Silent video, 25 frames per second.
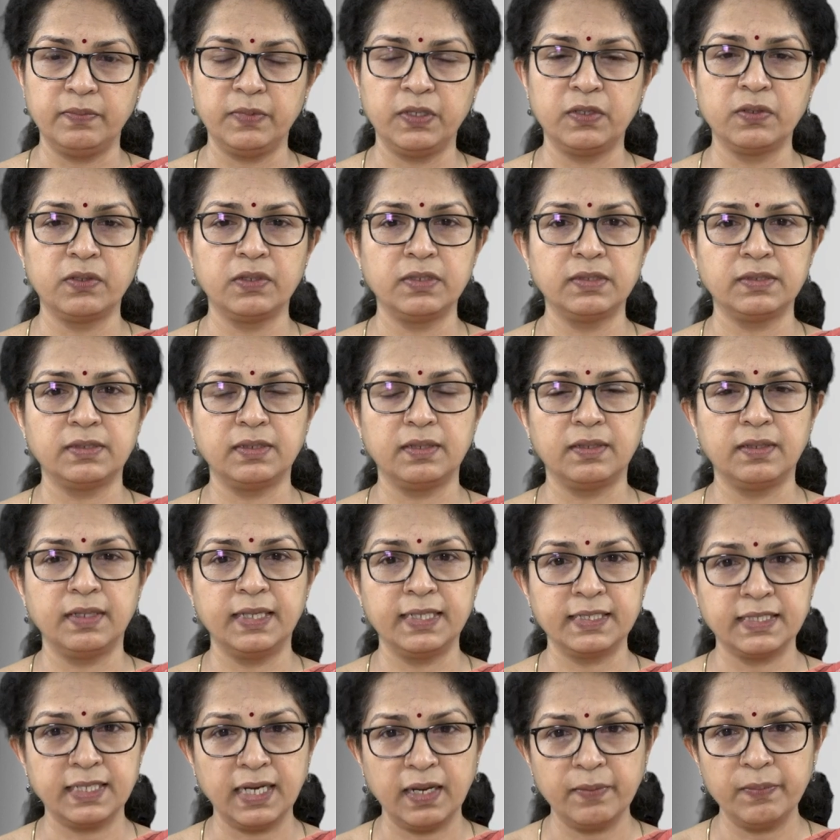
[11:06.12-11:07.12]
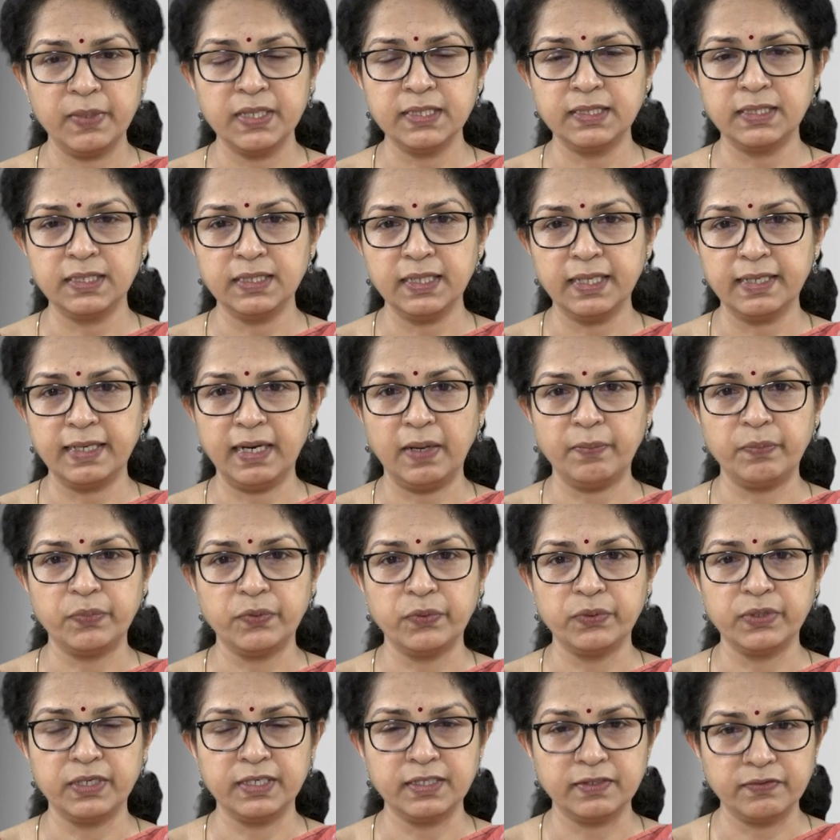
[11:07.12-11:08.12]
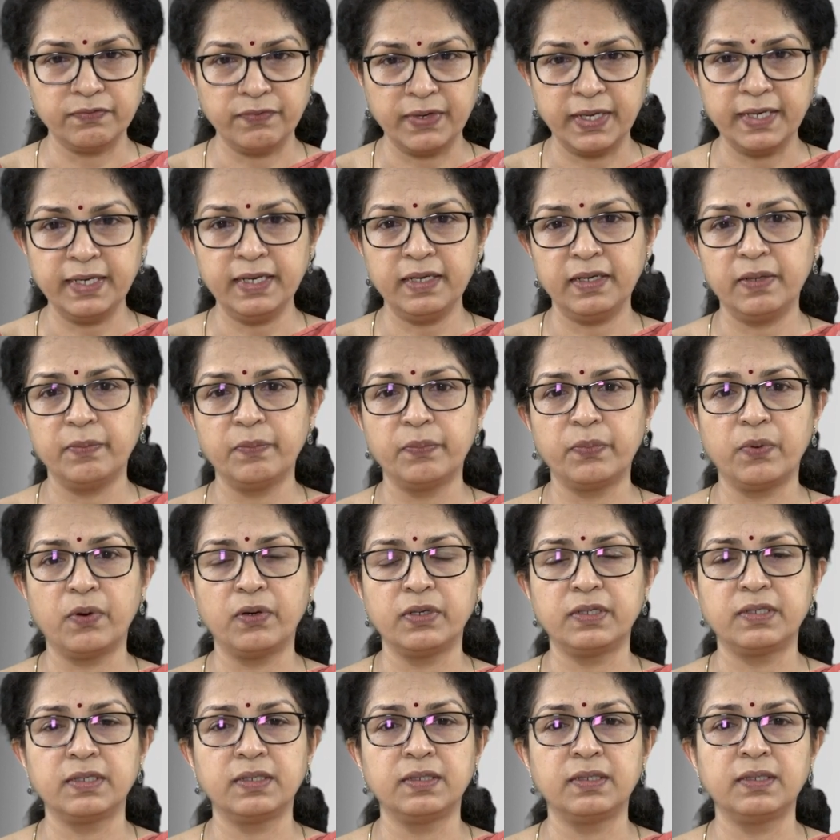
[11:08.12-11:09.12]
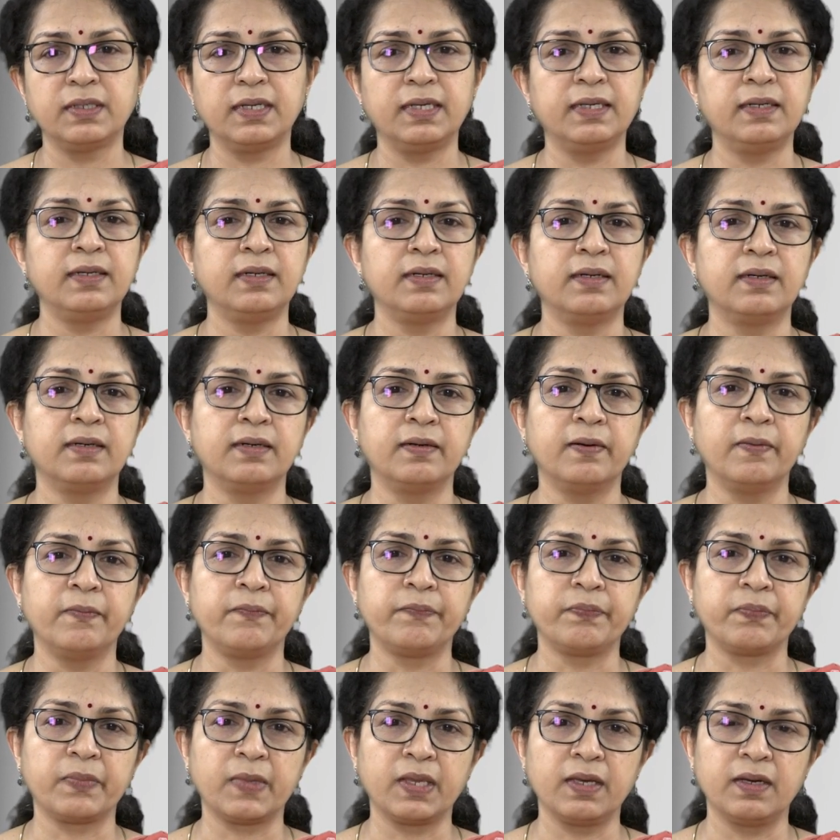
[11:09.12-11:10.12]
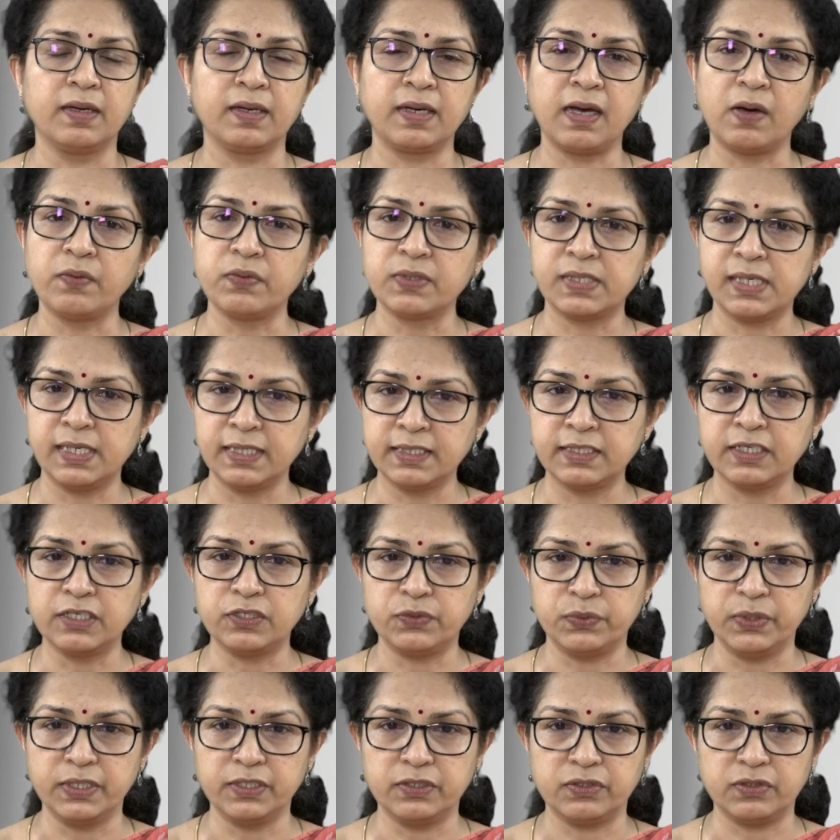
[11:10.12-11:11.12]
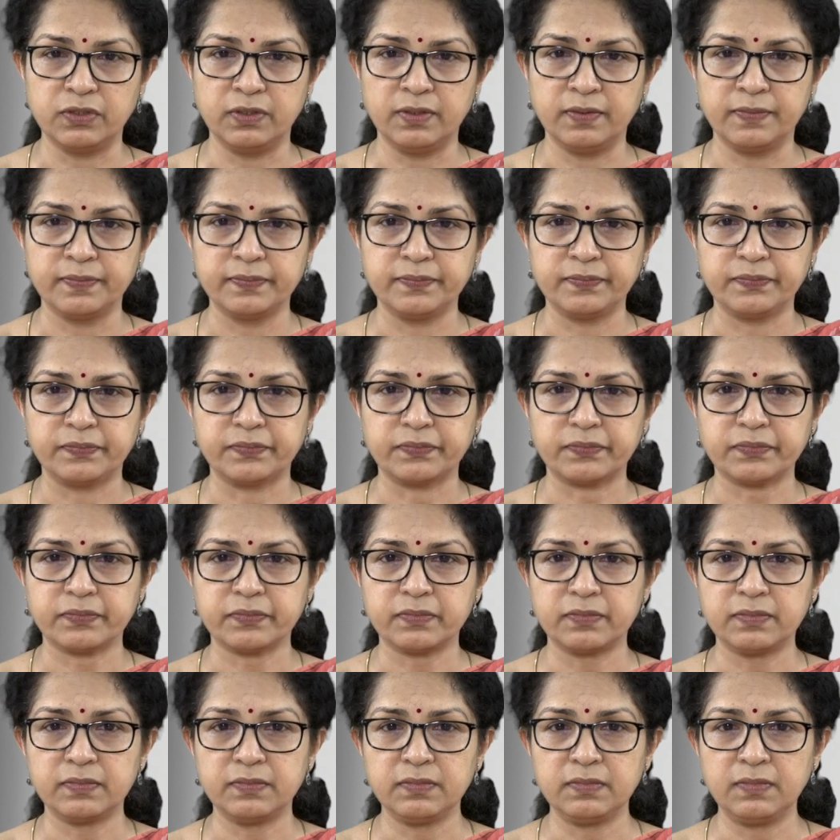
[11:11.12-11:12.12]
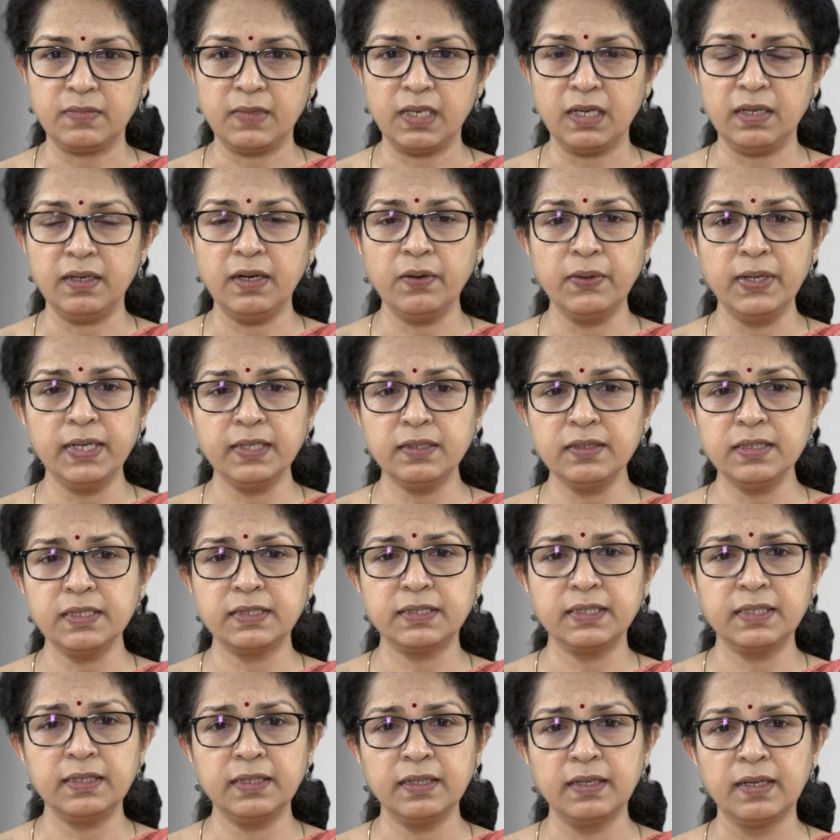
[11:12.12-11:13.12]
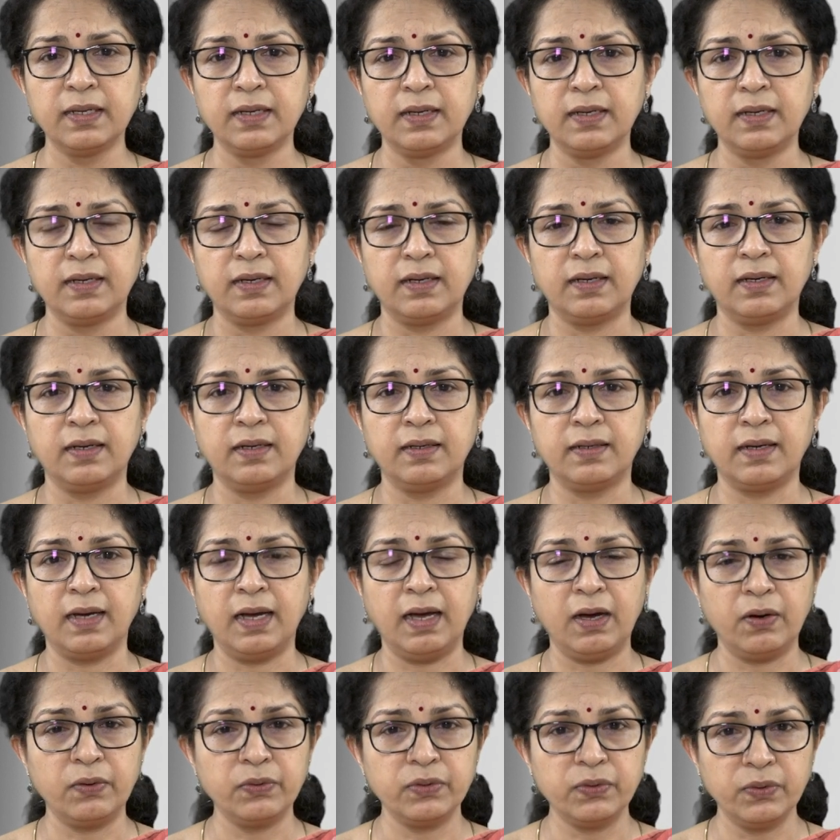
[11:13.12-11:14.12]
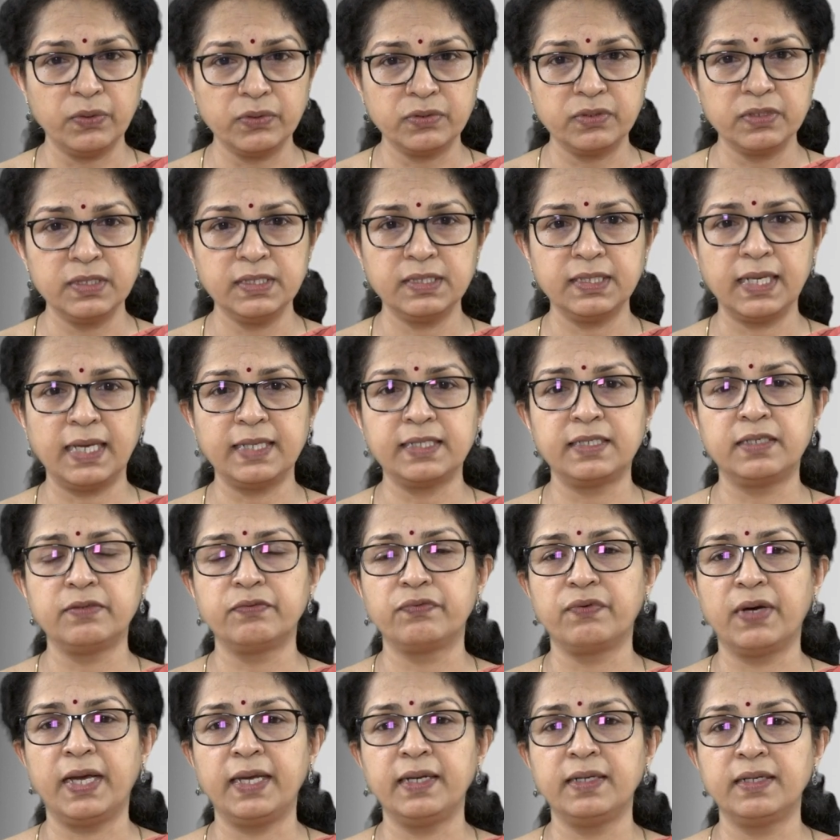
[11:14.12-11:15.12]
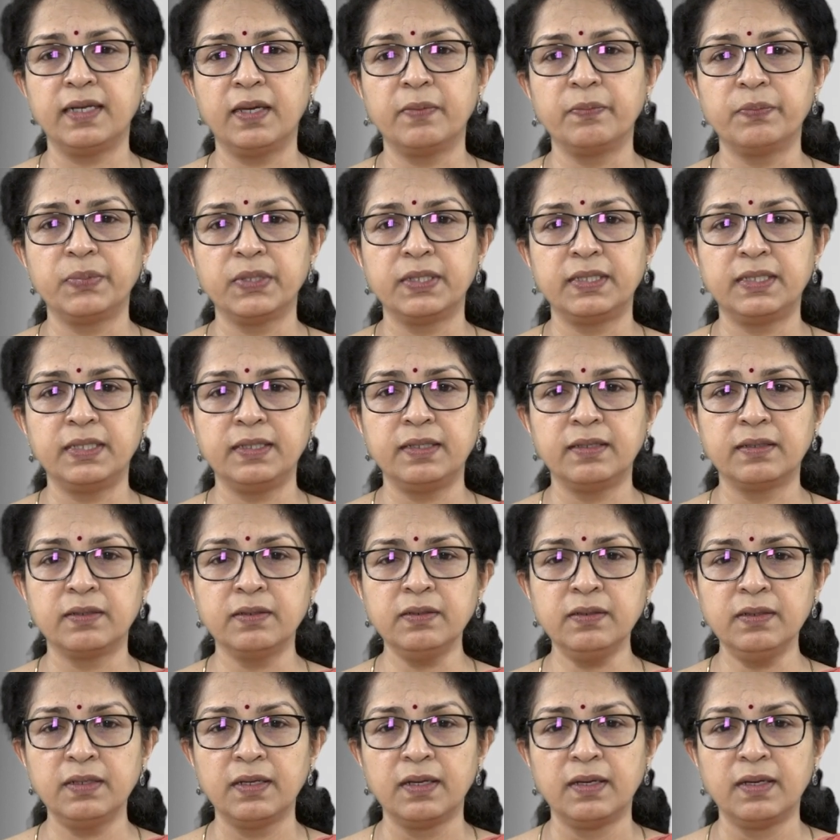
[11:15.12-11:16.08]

because establishing a rapport is very important in a counseling situation. Now, let us see how Rogers has defined empathy here.